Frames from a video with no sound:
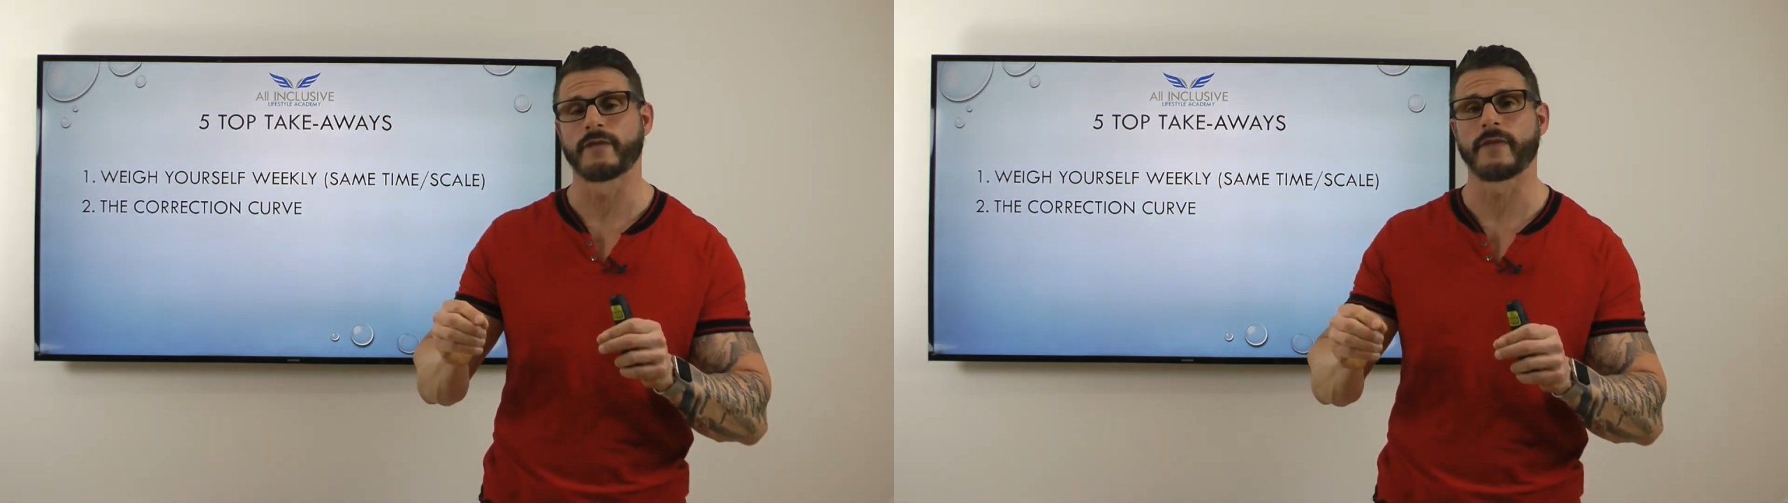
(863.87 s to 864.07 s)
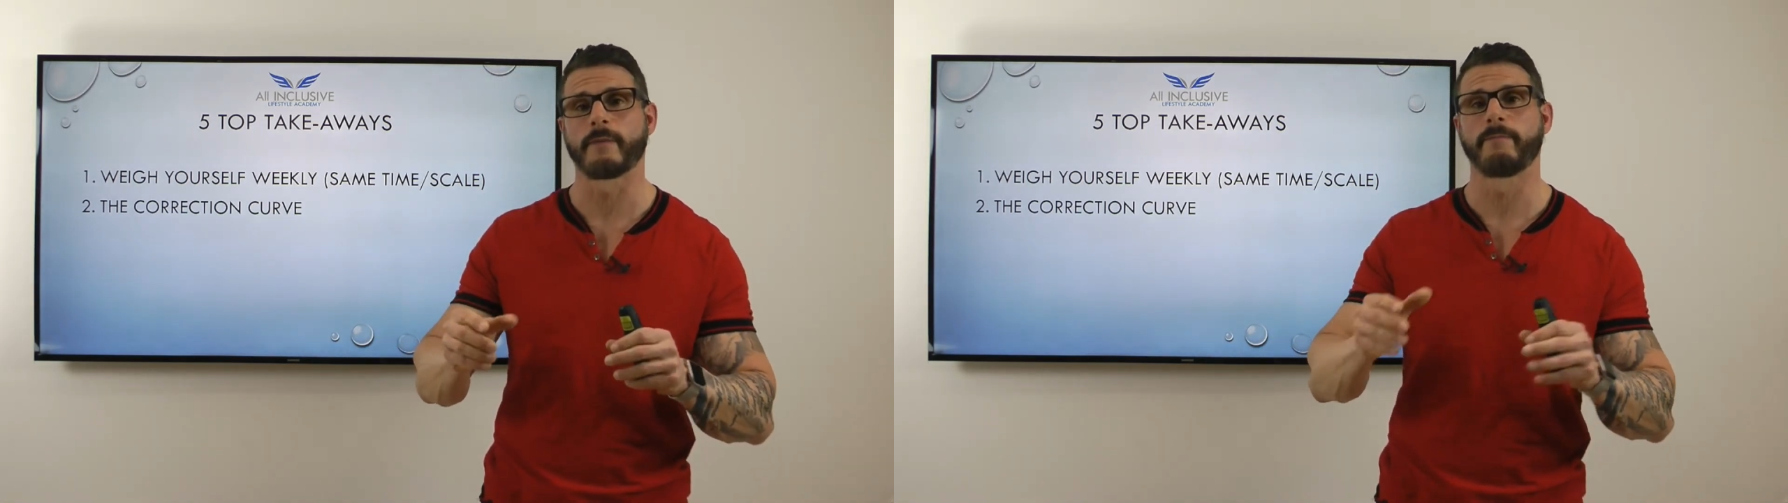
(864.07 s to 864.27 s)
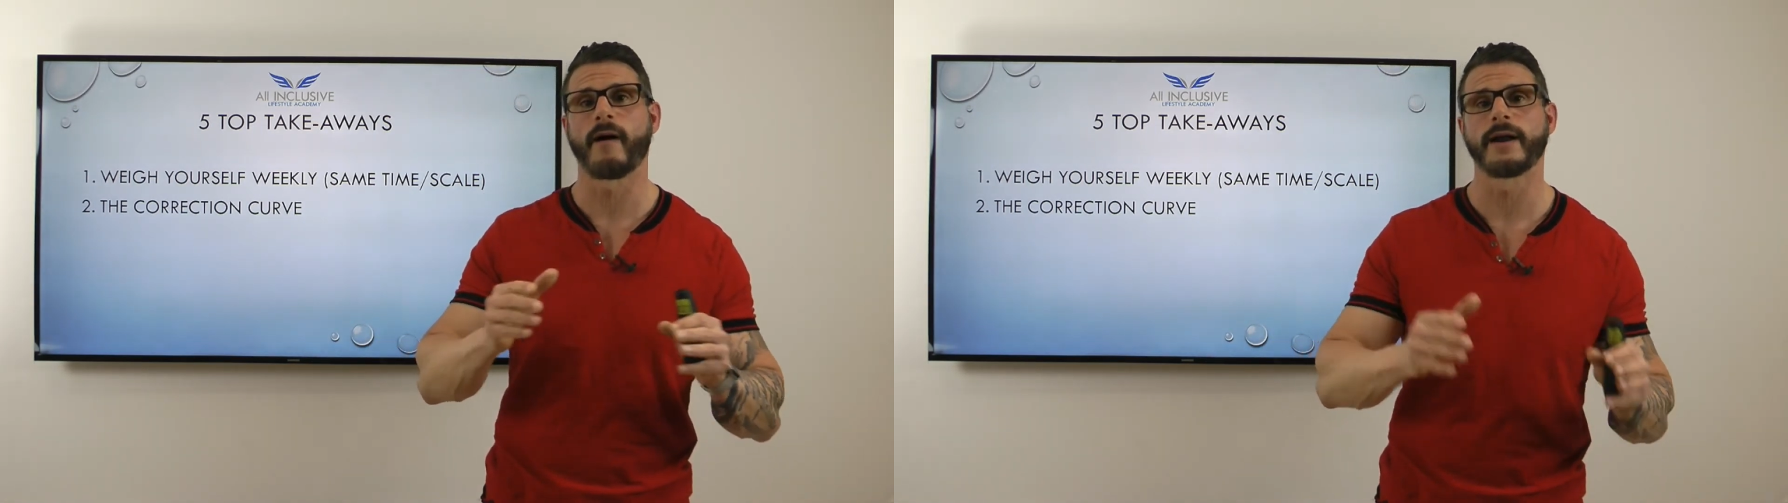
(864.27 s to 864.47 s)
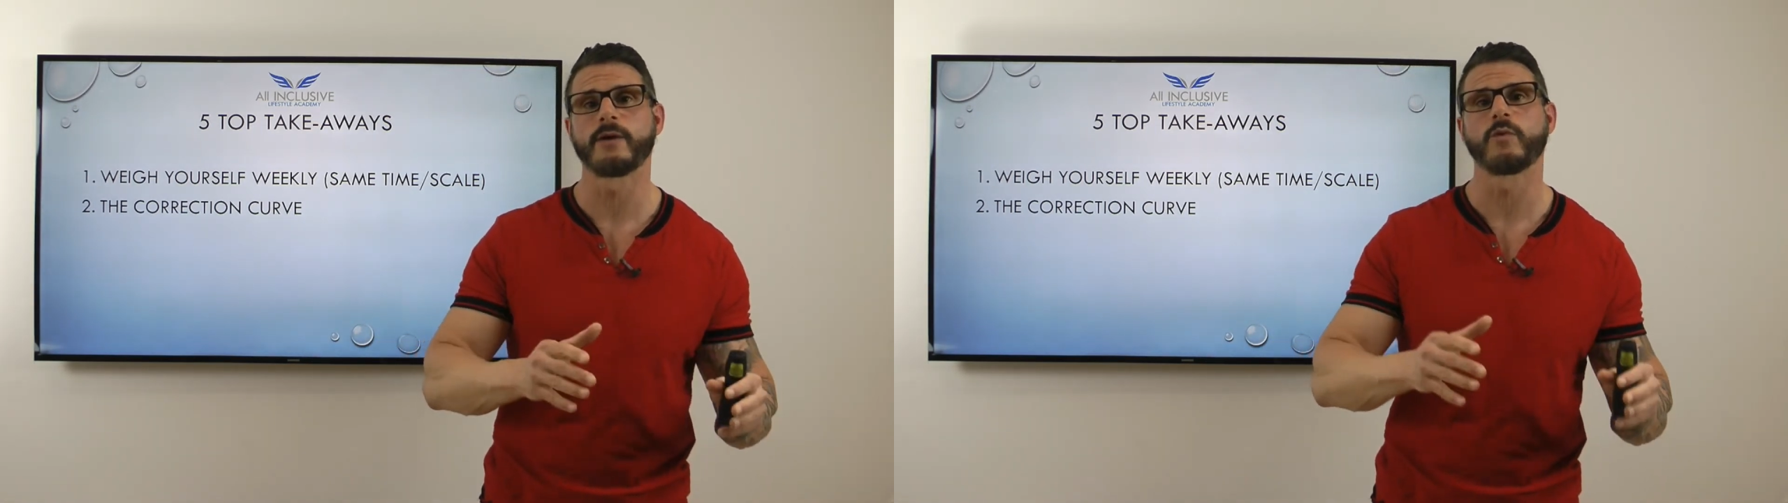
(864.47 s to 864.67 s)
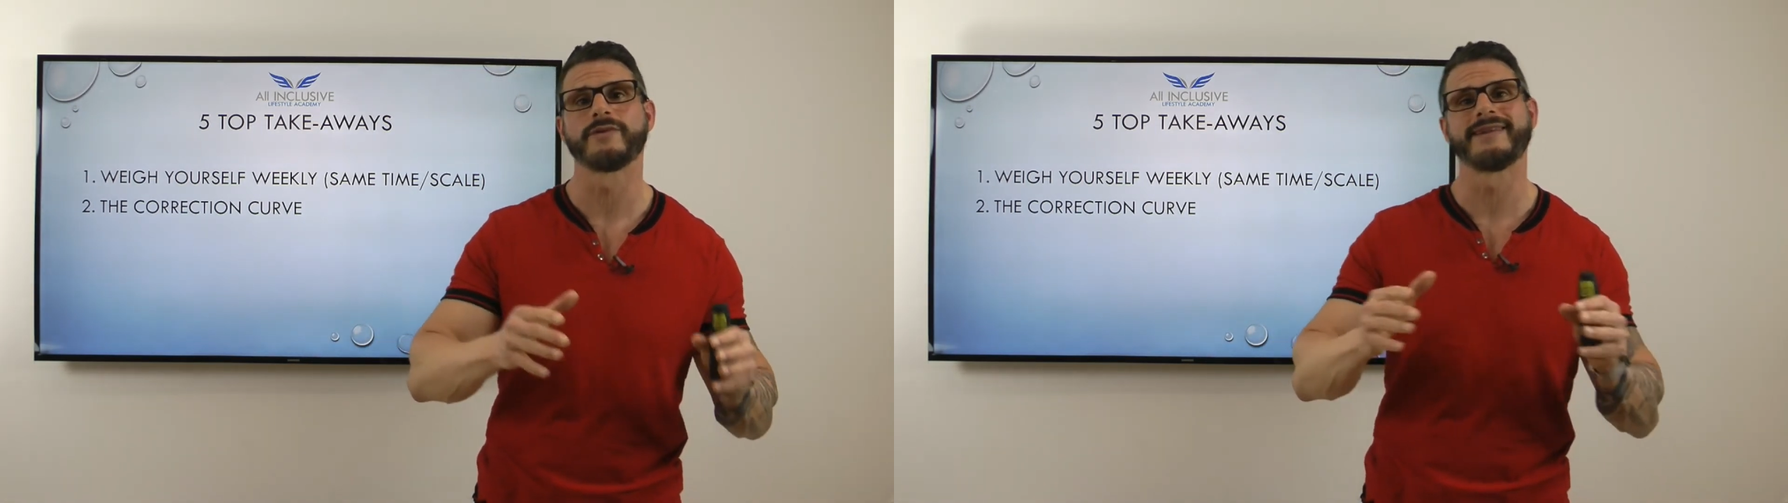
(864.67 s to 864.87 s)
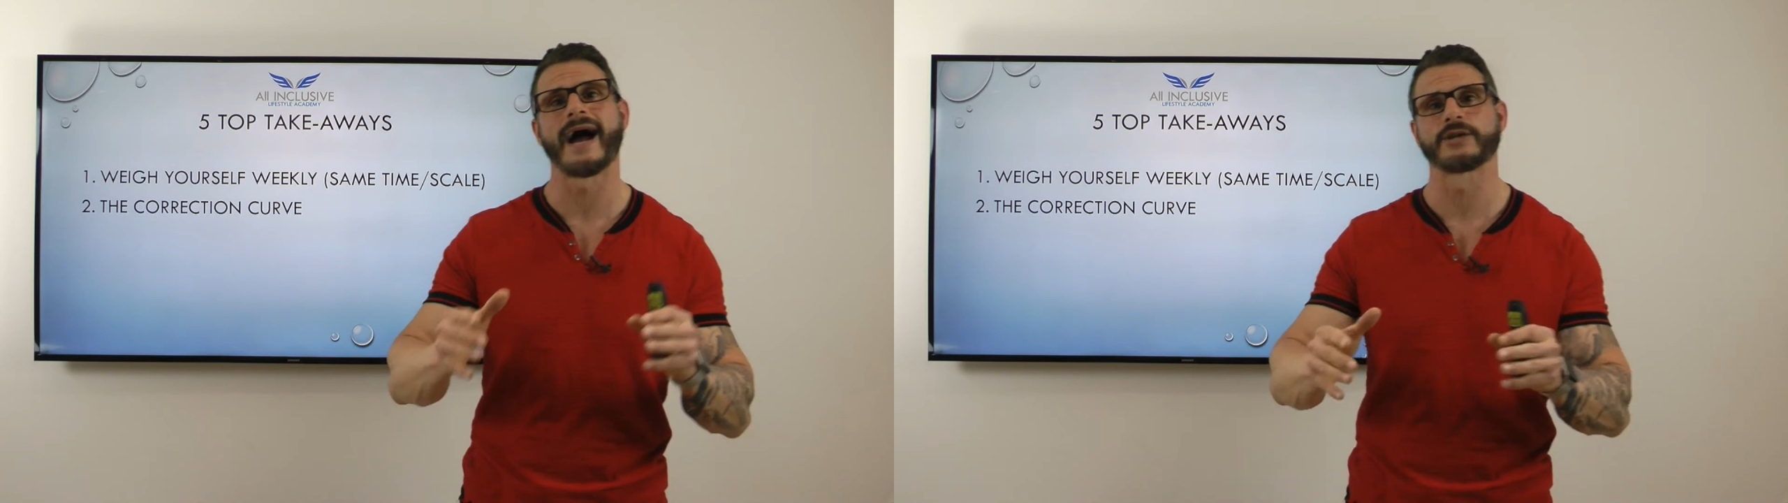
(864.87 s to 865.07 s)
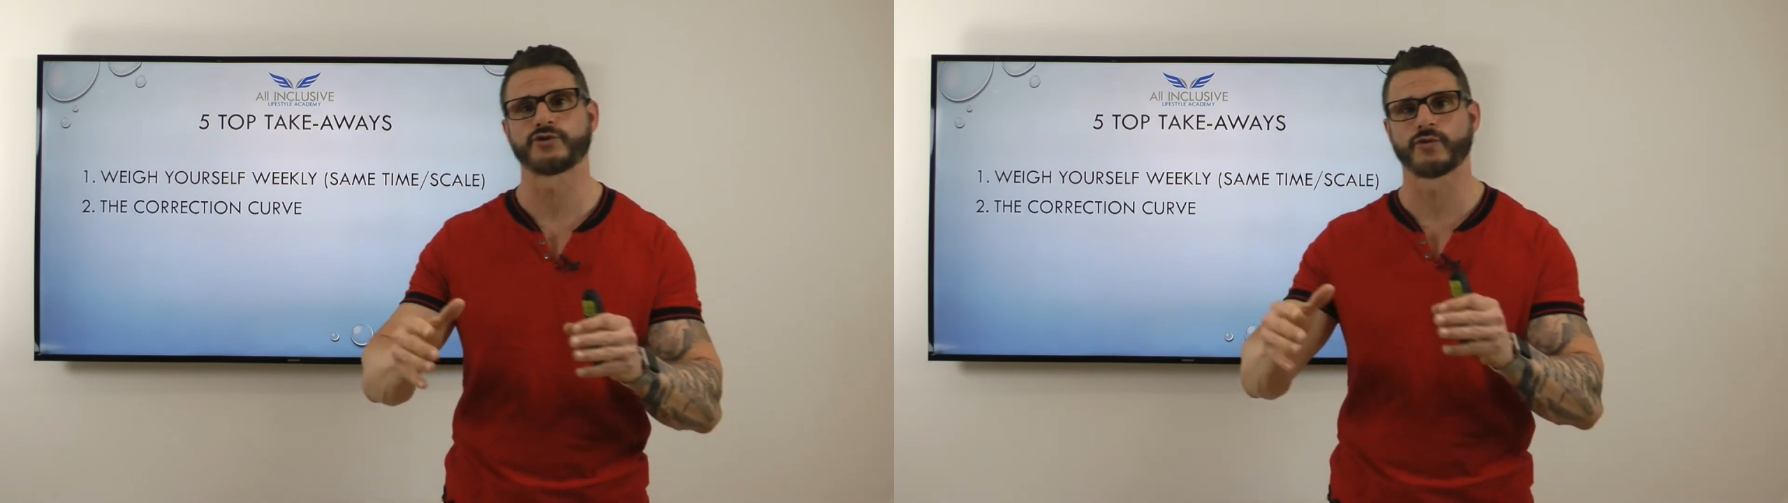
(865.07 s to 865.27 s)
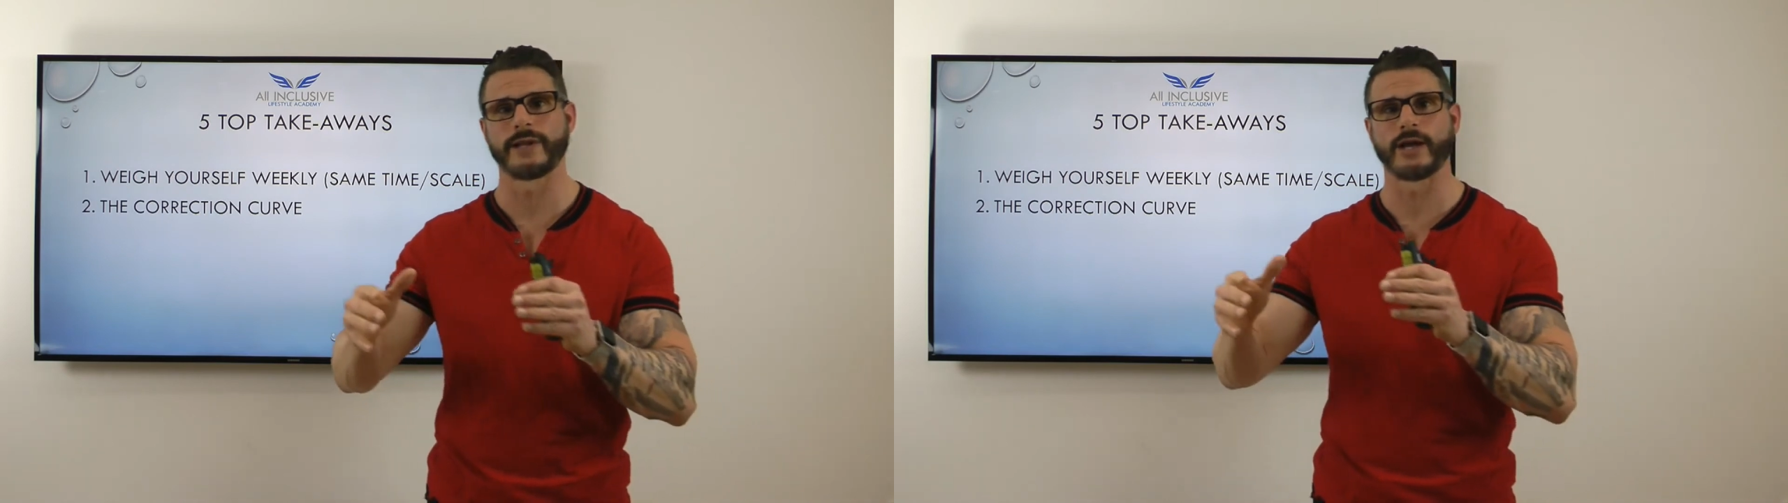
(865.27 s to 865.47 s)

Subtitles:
that the body will naturally